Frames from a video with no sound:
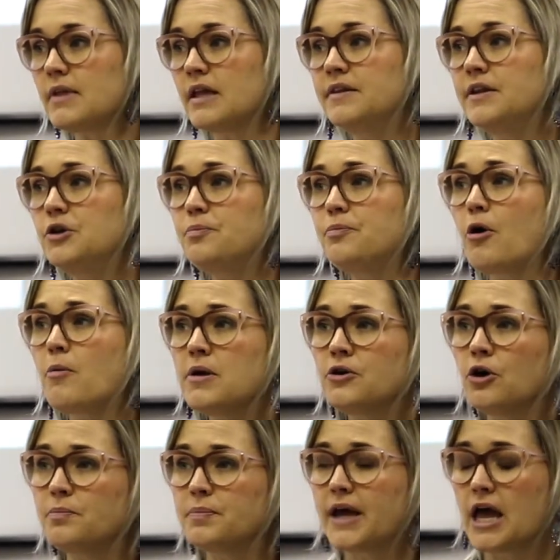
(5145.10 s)
then you'd probably
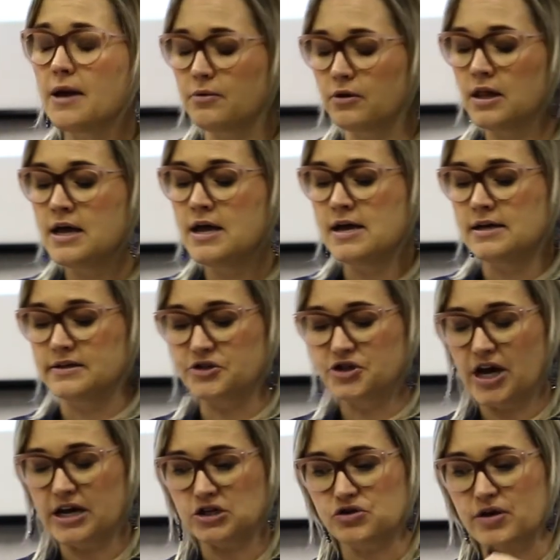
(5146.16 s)
not be able, as a
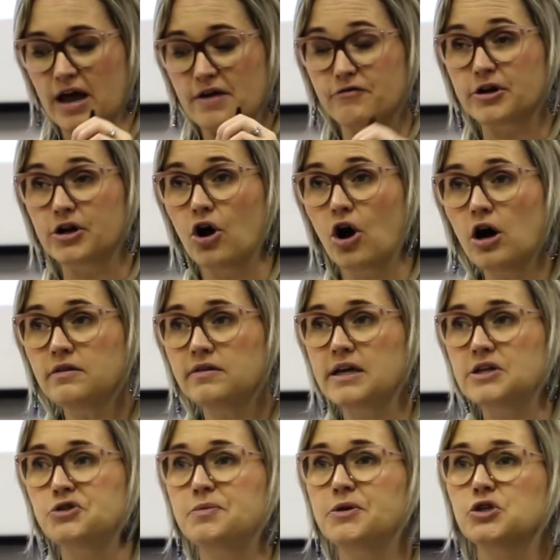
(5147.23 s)
judge, to have regard
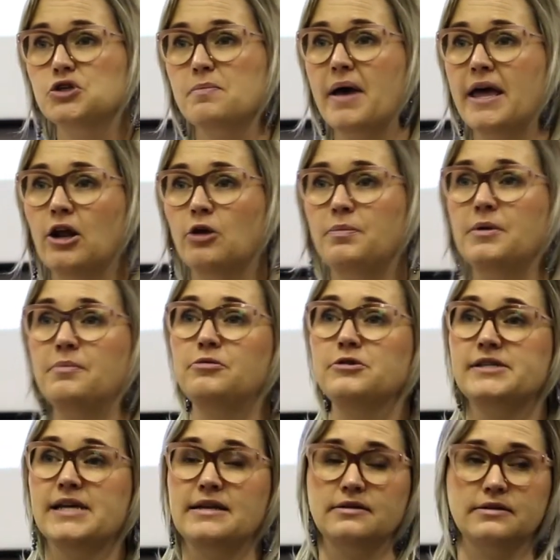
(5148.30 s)
thereto, because it may not be
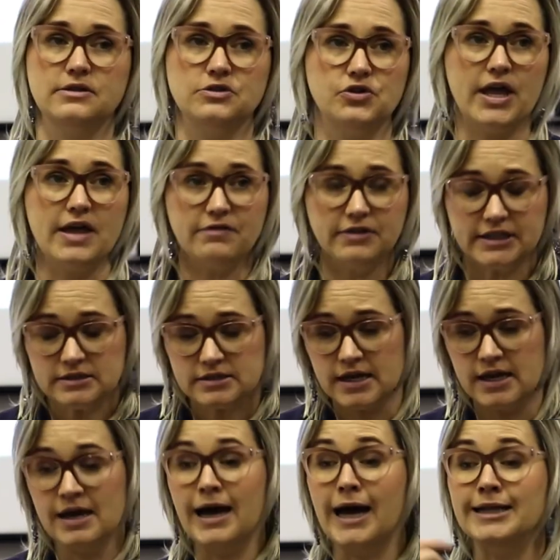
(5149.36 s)
presented into evidence
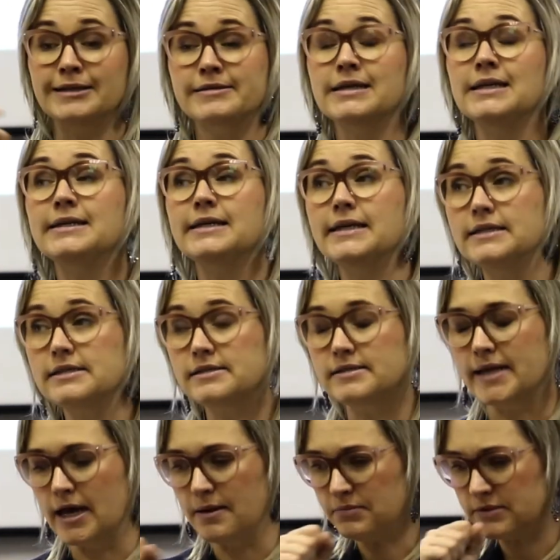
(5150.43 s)
until it is
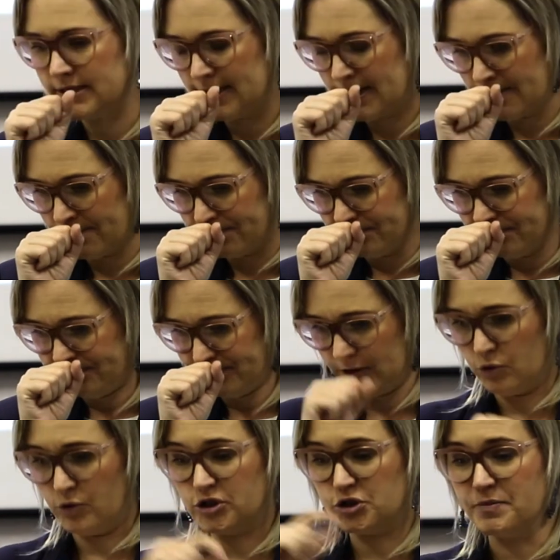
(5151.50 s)
stamped,
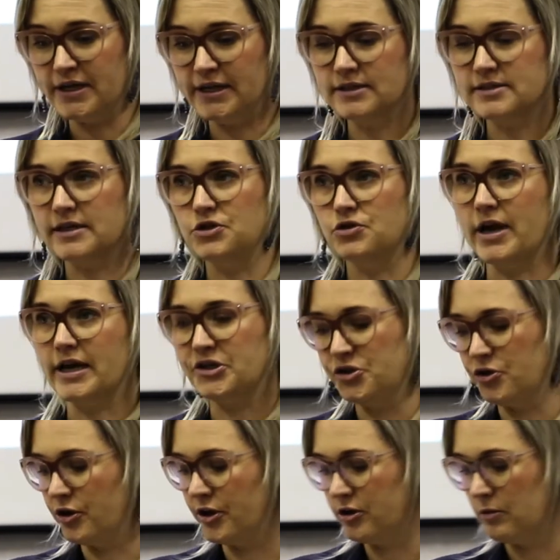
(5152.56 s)
which means that you're actually
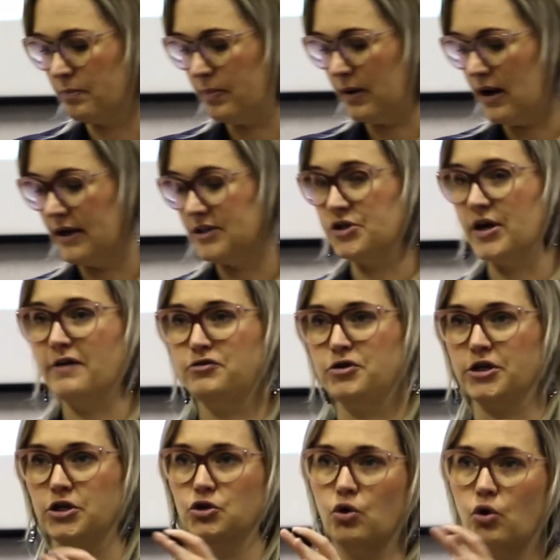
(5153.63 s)
not in compliance. You have to
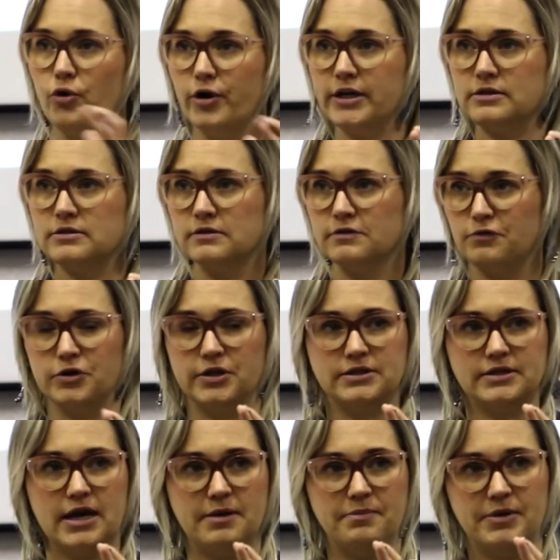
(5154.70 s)
ignore it for the
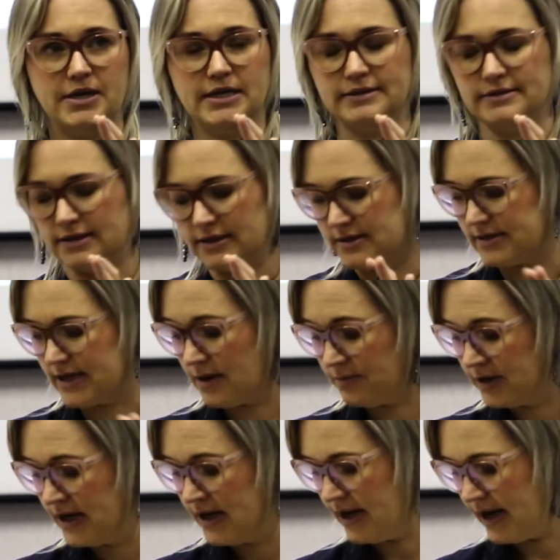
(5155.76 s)
time being until it's
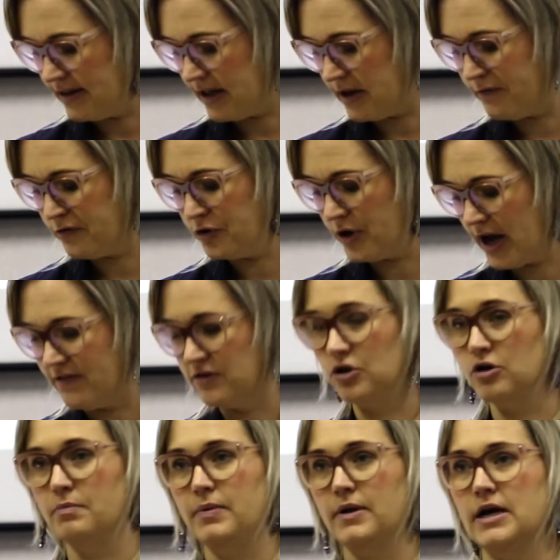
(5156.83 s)
stamped, and therefore you haven't
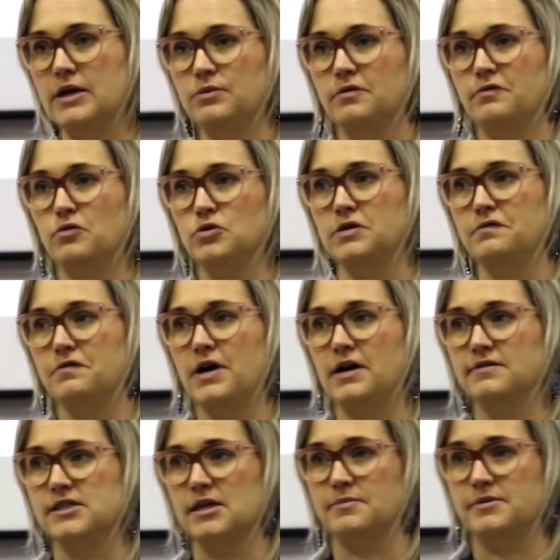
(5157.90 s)
complied with
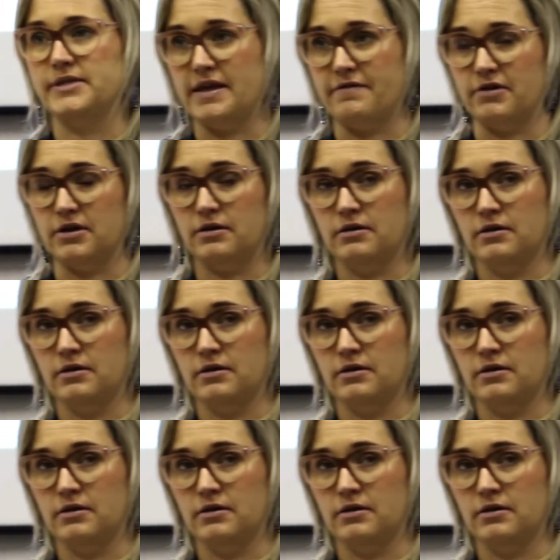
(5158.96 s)
45 sub 7.